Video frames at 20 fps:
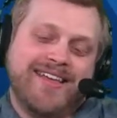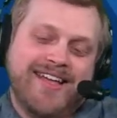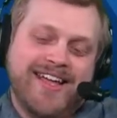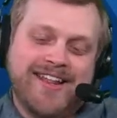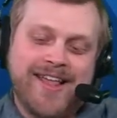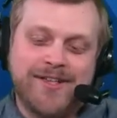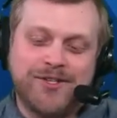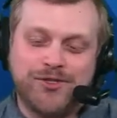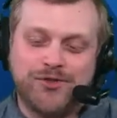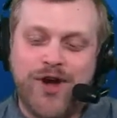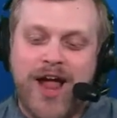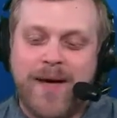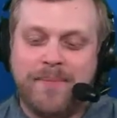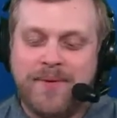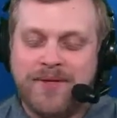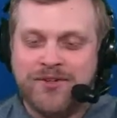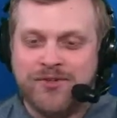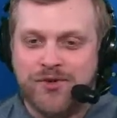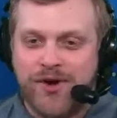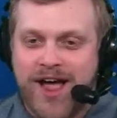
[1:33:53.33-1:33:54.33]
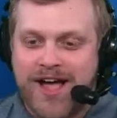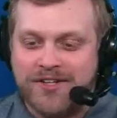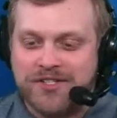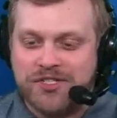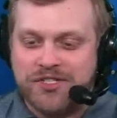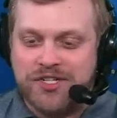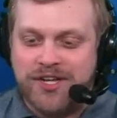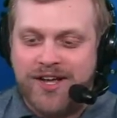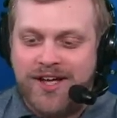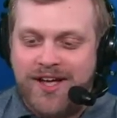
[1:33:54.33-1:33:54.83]
in a strap-in
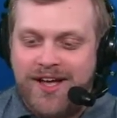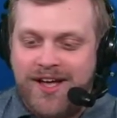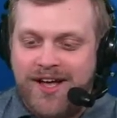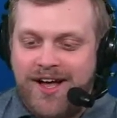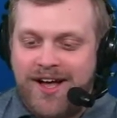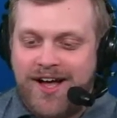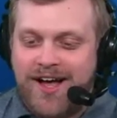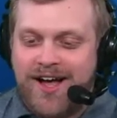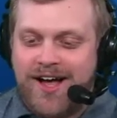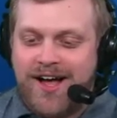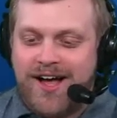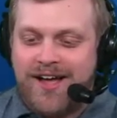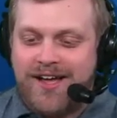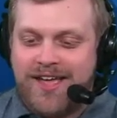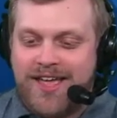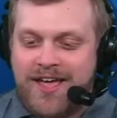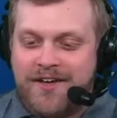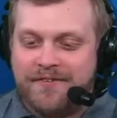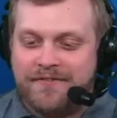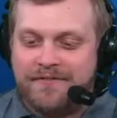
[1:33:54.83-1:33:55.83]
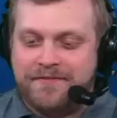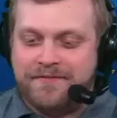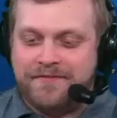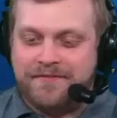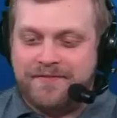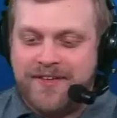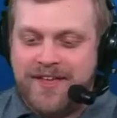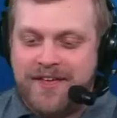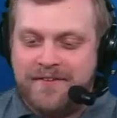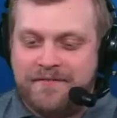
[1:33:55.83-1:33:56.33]
dress? Uh, if
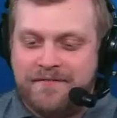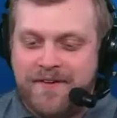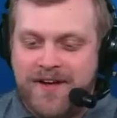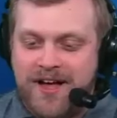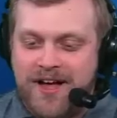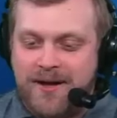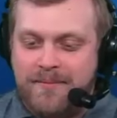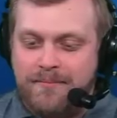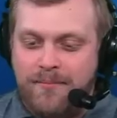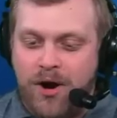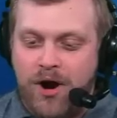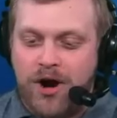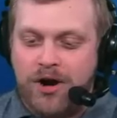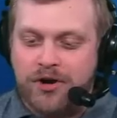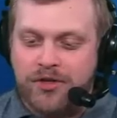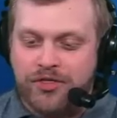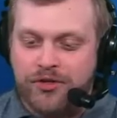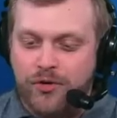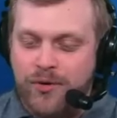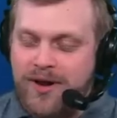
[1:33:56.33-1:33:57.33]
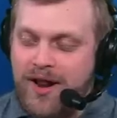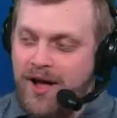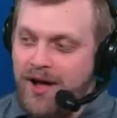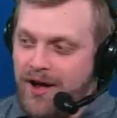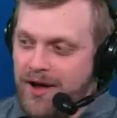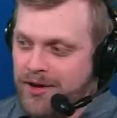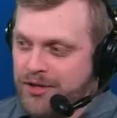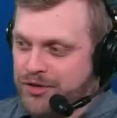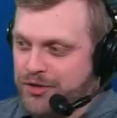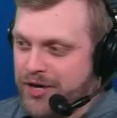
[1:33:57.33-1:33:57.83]
if uh, Mark threw in one
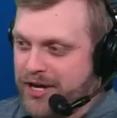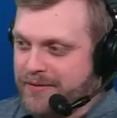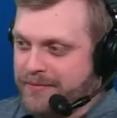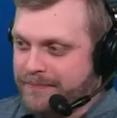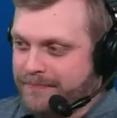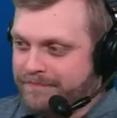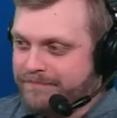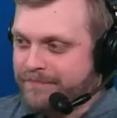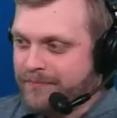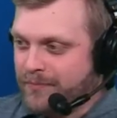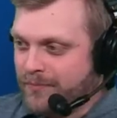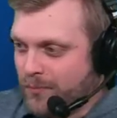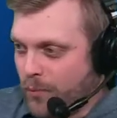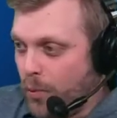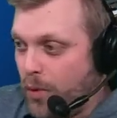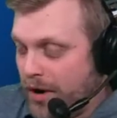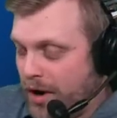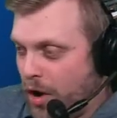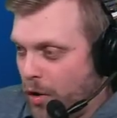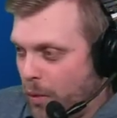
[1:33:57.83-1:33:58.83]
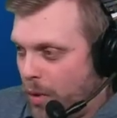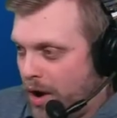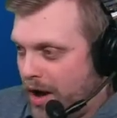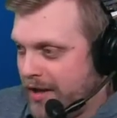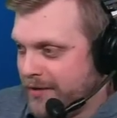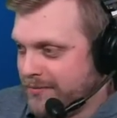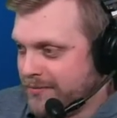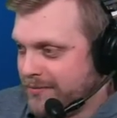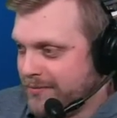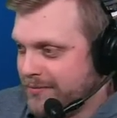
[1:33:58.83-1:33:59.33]
hundred, one oh
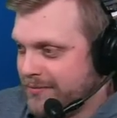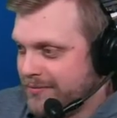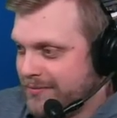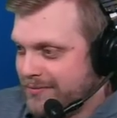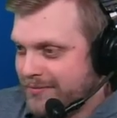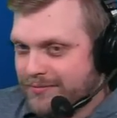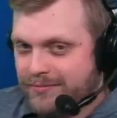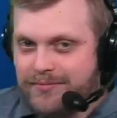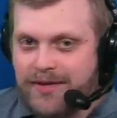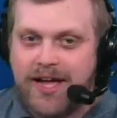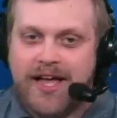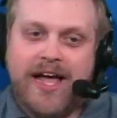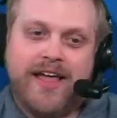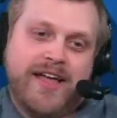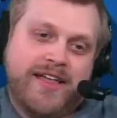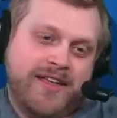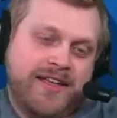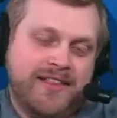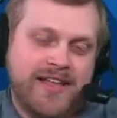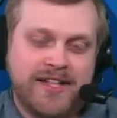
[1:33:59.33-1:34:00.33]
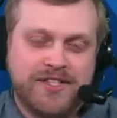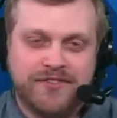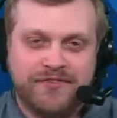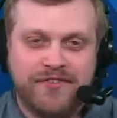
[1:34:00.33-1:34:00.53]
one. I, I think that's